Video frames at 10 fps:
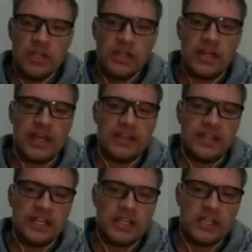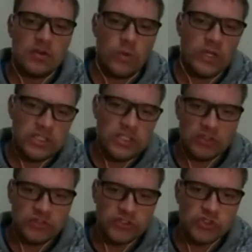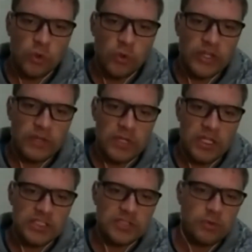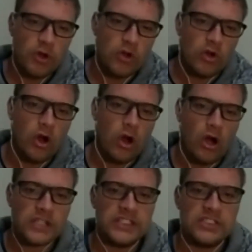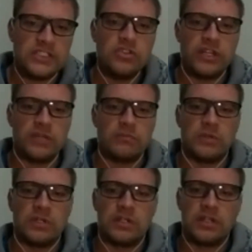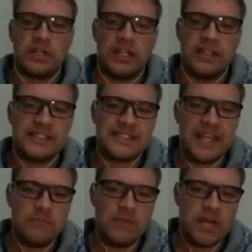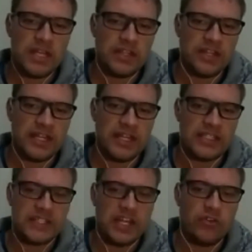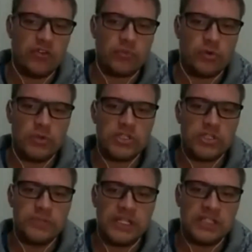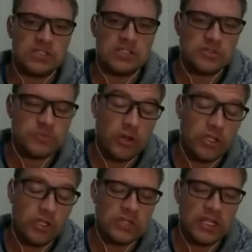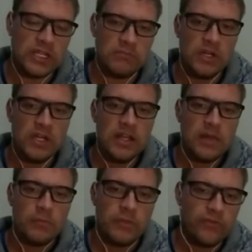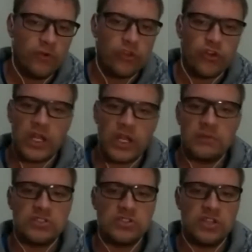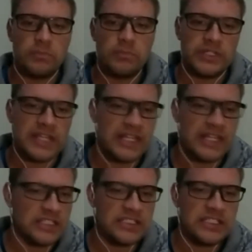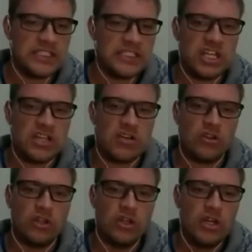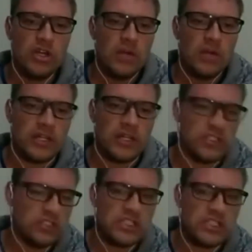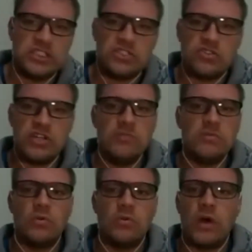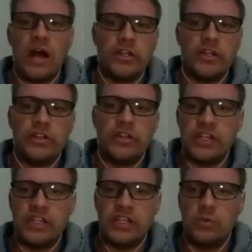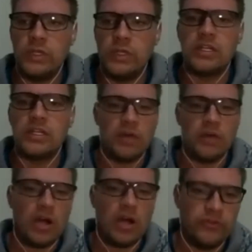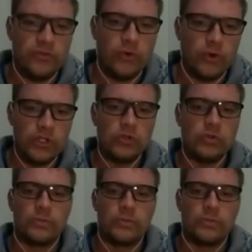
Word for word: And then when Joseph saw them, he spoke harshly to them in the same manner that they would have probably speaken, spoken to him before throwing him into the pit. And just in general, but you're such a dreamer. How do you think we're going to bow before you?